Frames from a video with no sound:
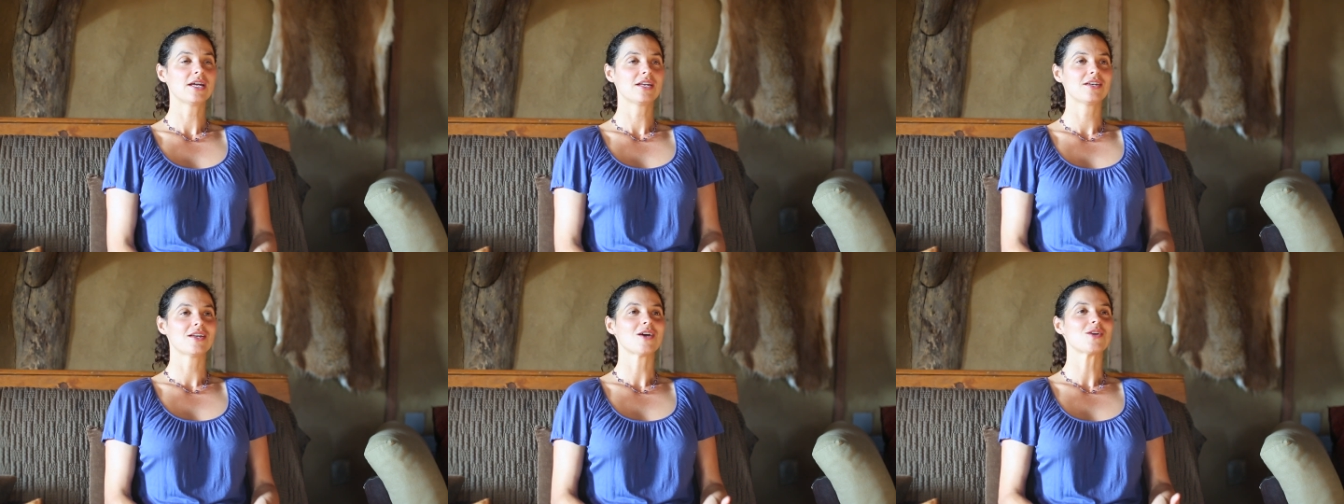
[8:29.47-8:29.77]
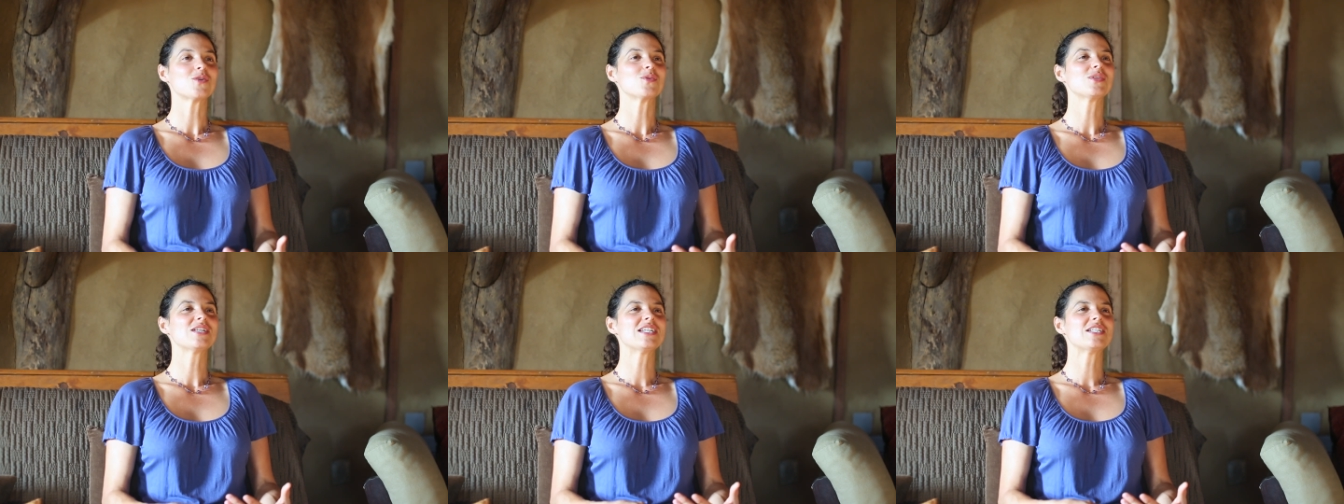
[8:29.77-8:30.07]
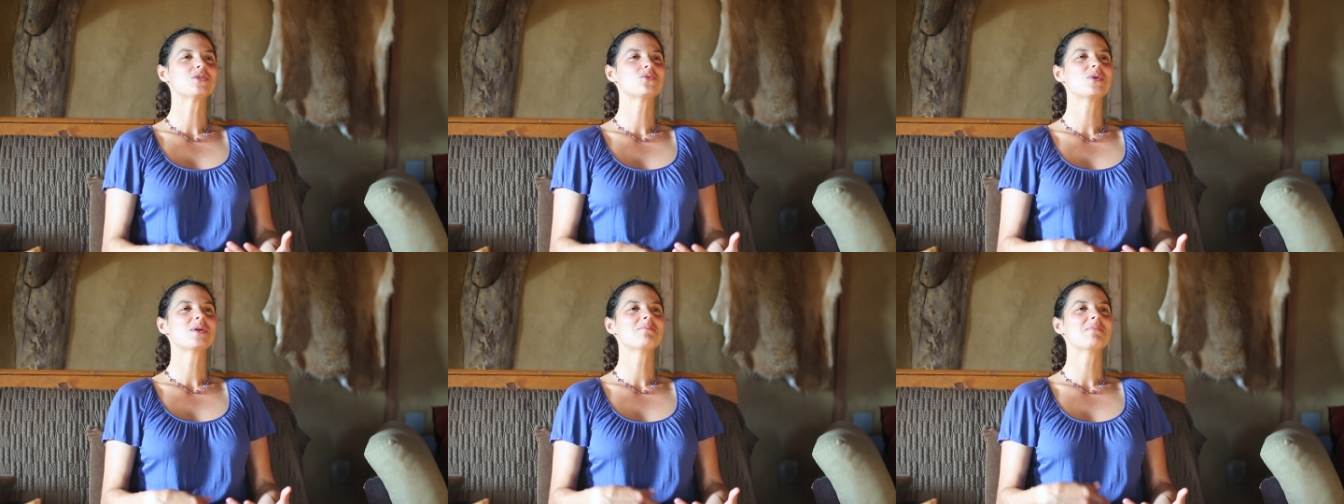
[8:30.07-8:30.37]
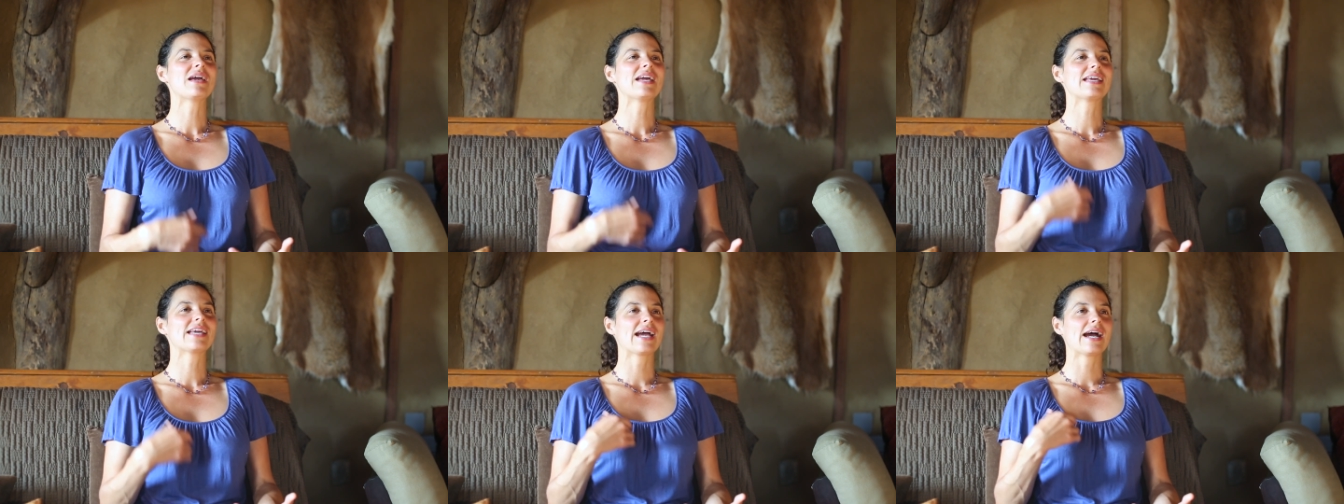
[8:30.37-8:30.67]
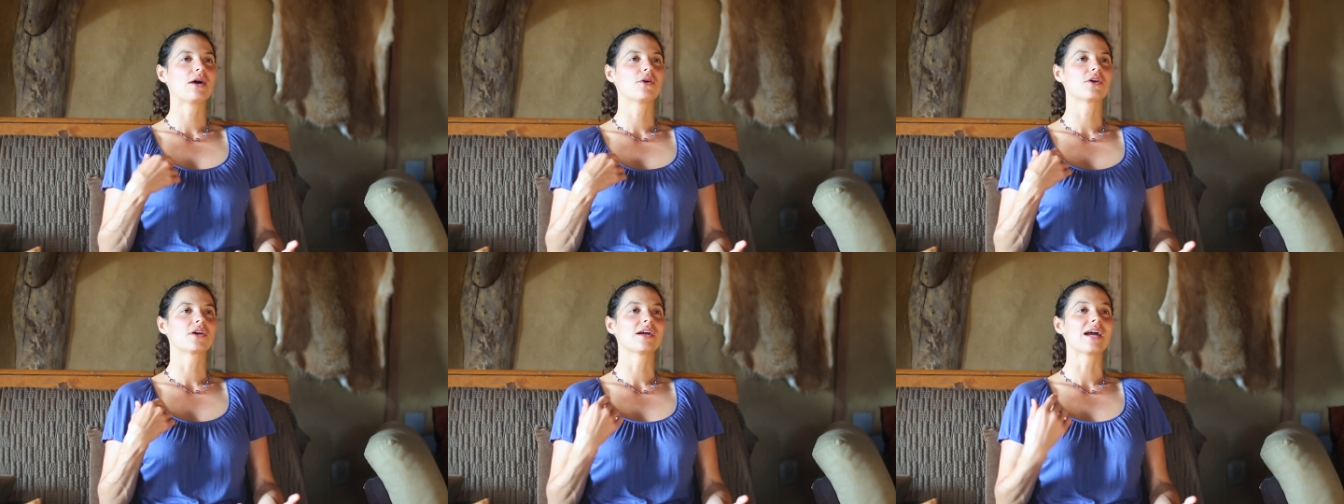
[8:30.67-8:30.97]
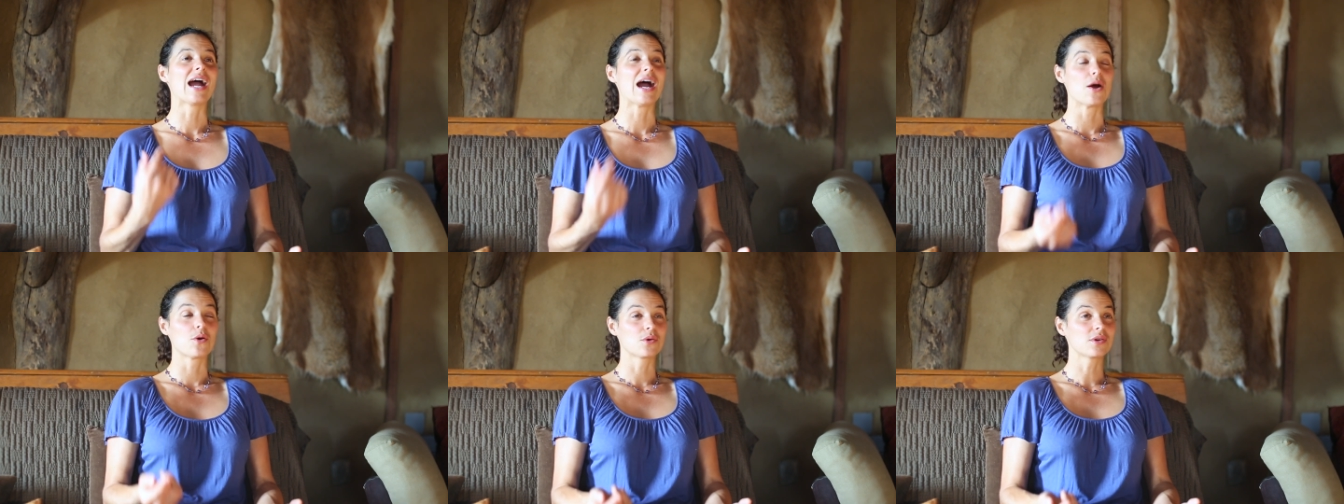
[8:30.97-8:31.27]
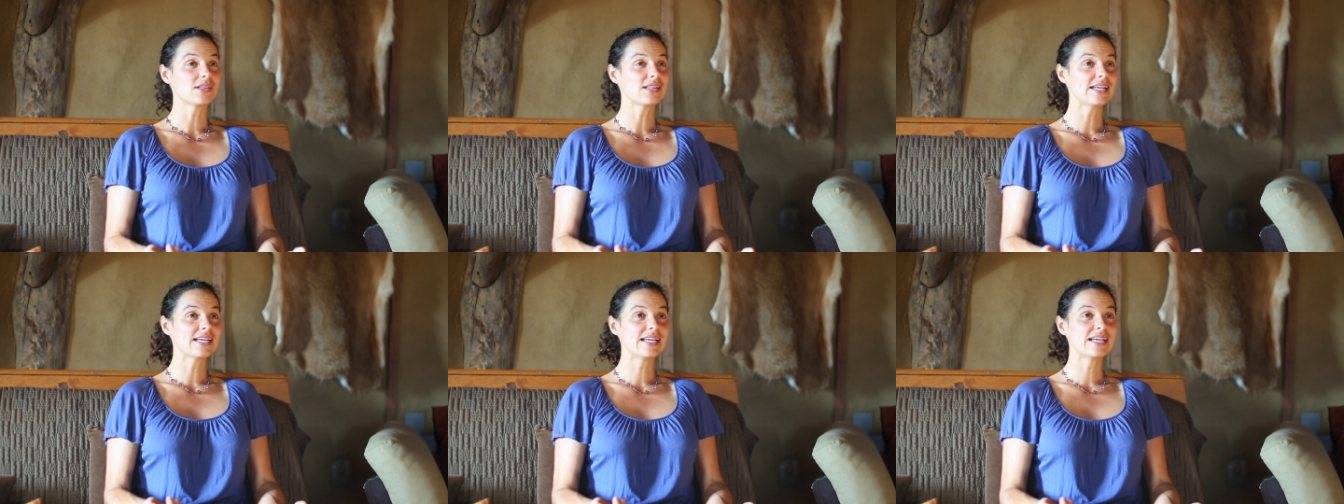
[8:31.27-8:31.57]
not only do we make our
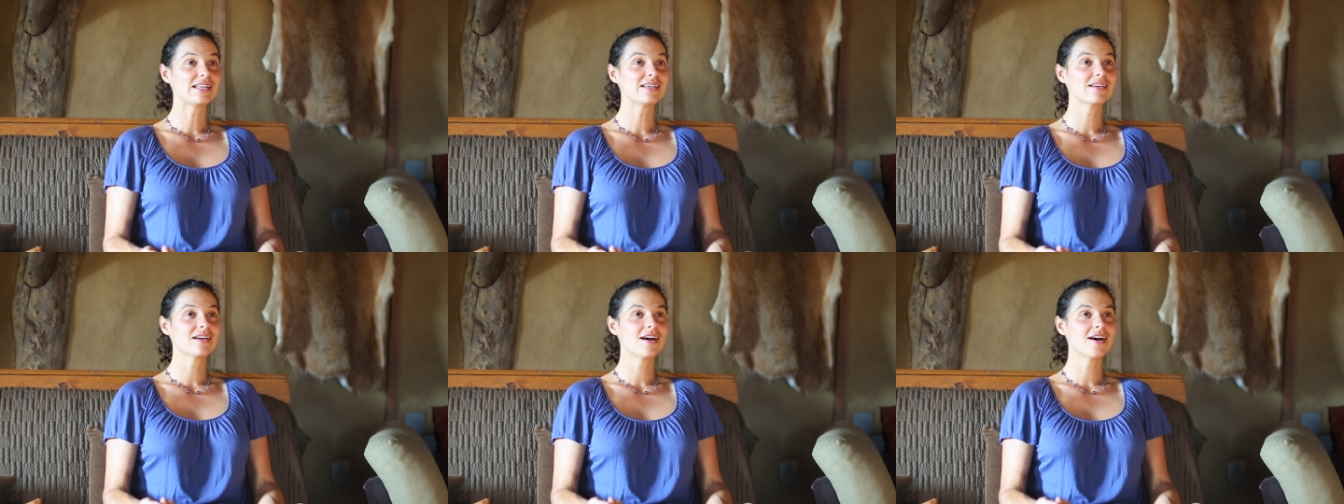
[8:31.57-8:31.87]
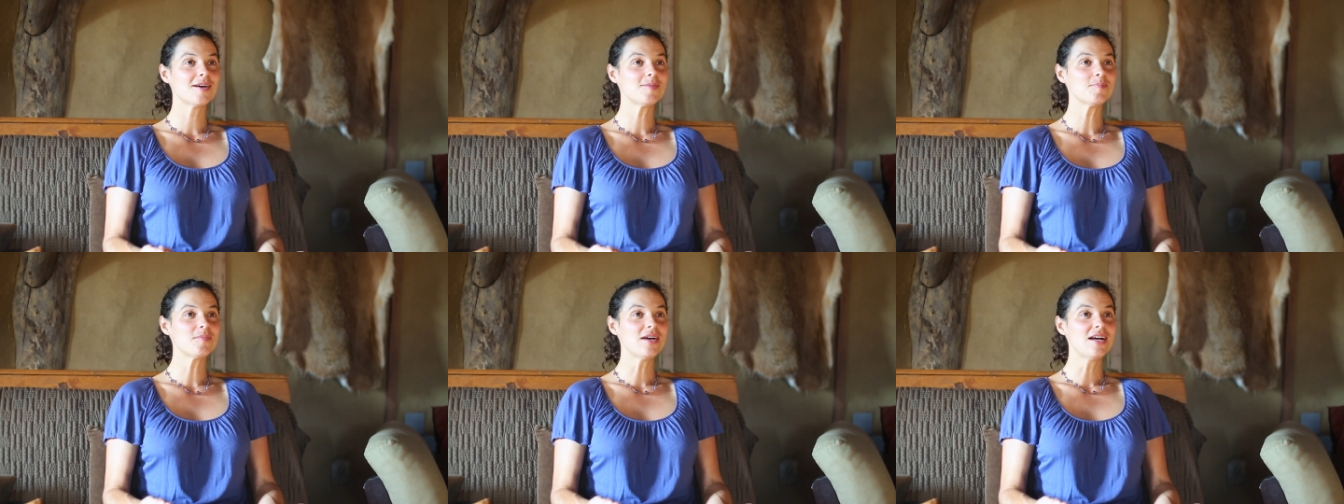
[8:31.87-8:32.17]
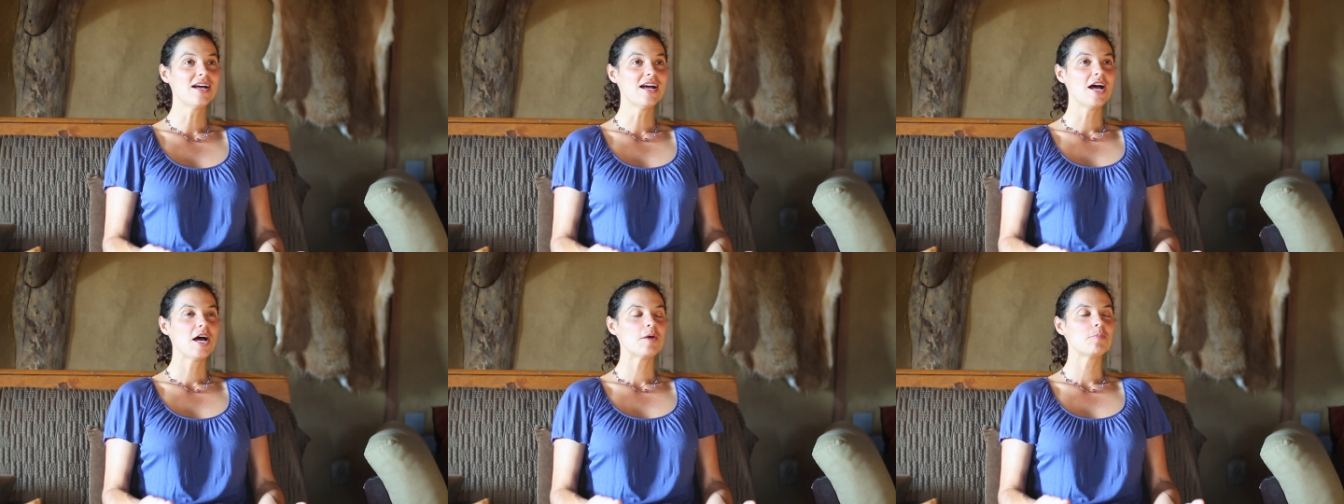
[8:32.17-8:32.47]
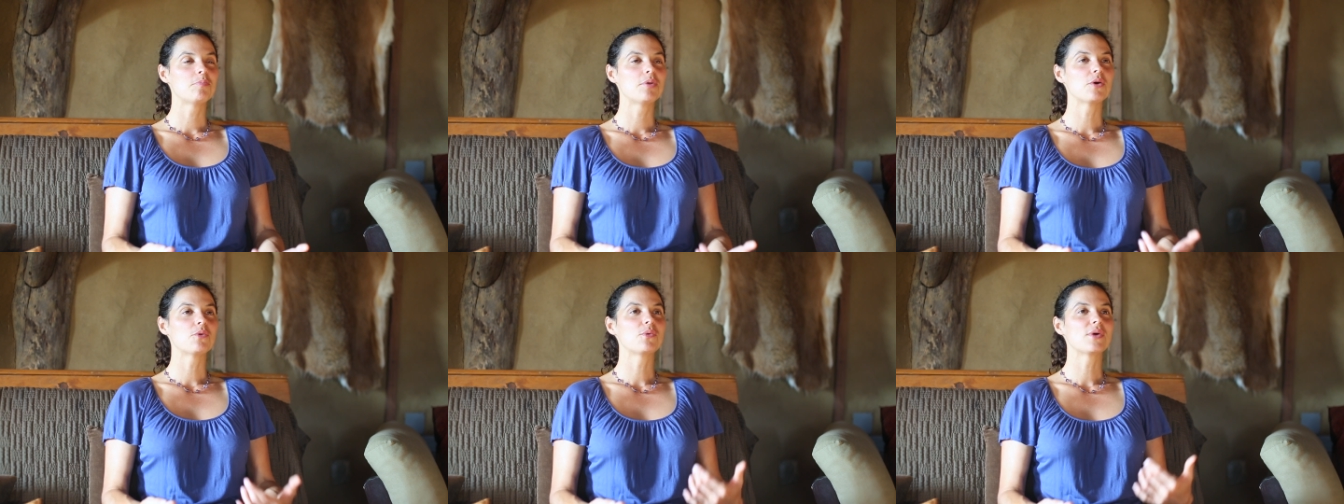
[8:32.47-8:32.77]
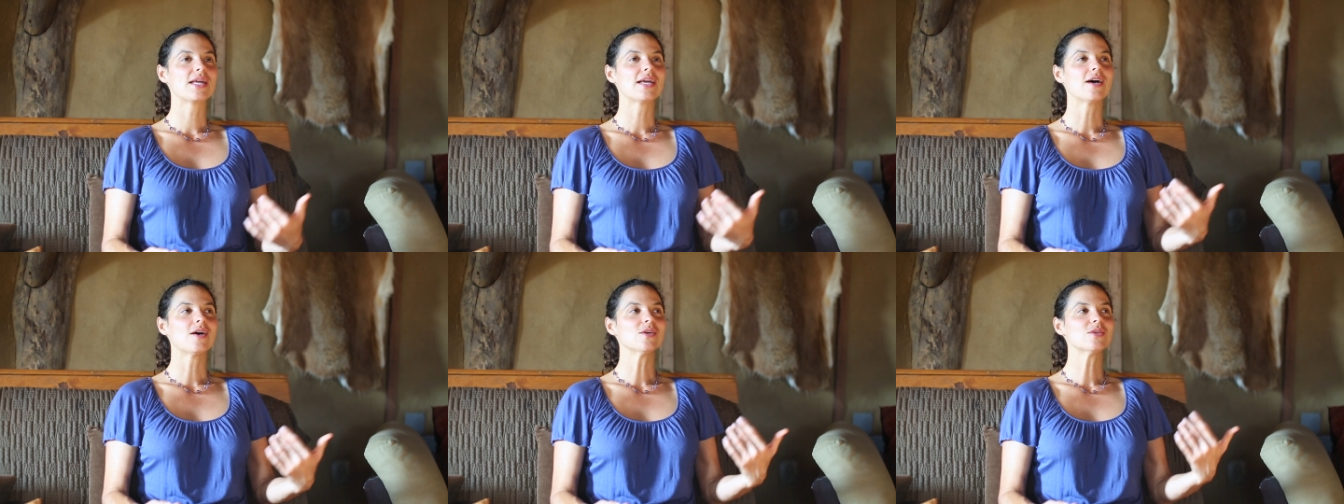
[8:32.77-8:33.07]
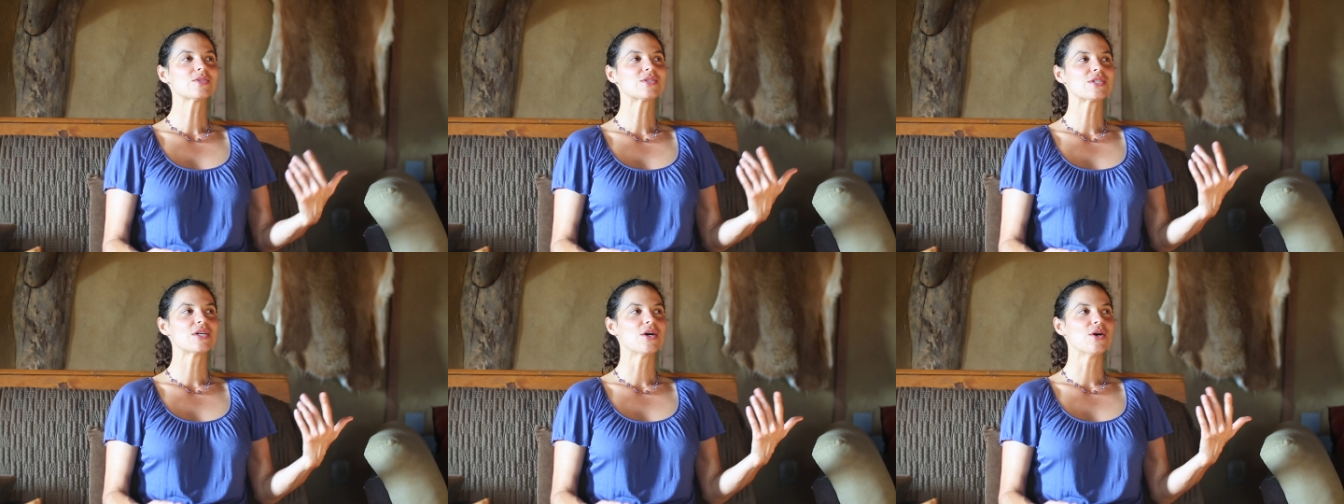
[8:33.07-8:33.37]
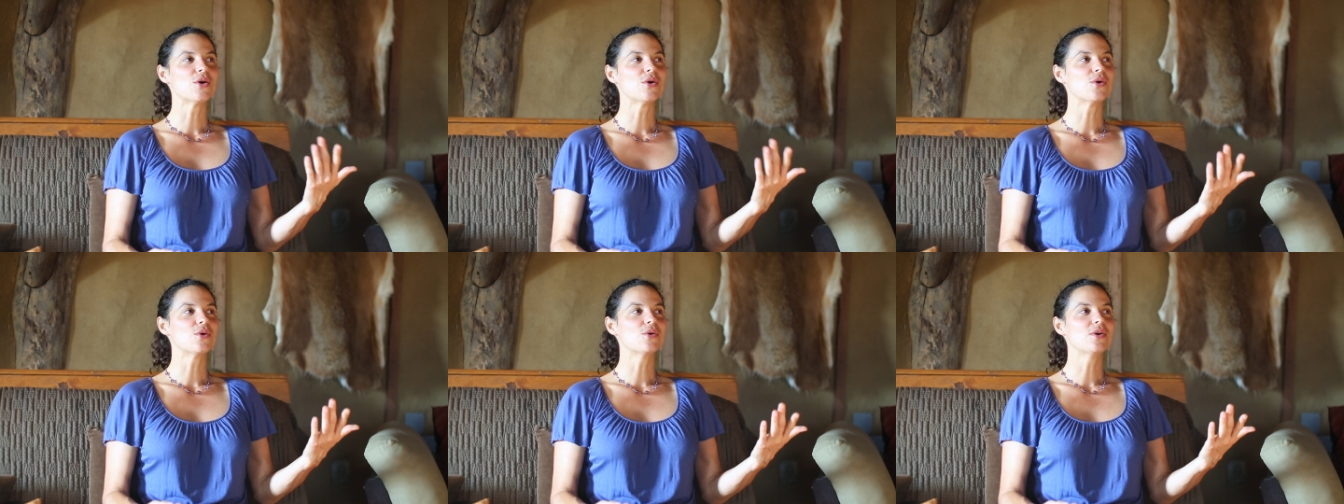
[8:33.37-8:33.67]
hourly income, but we
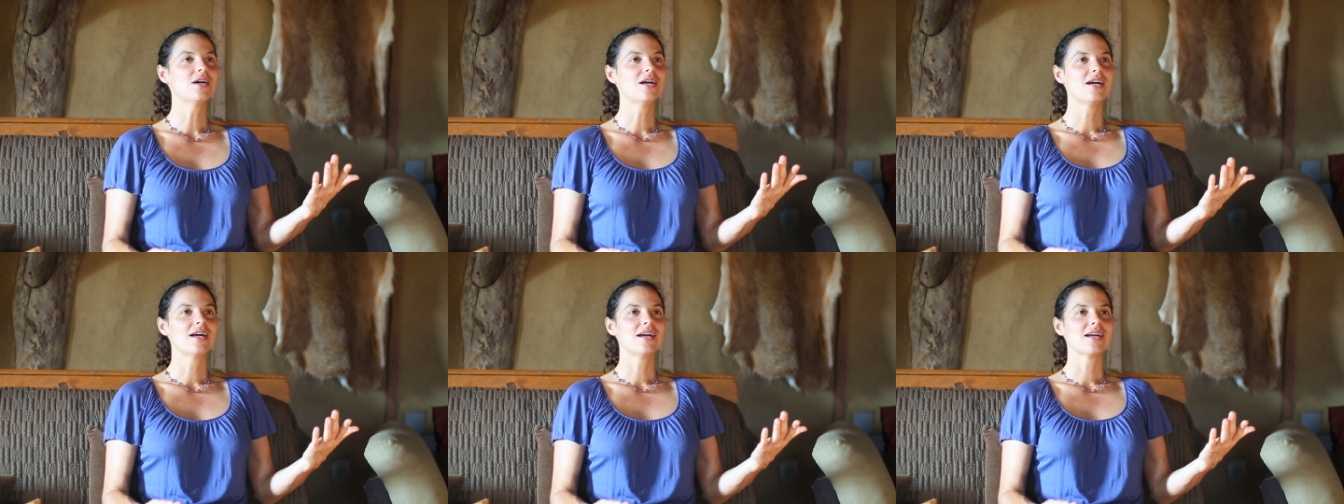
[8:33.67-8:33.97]
also,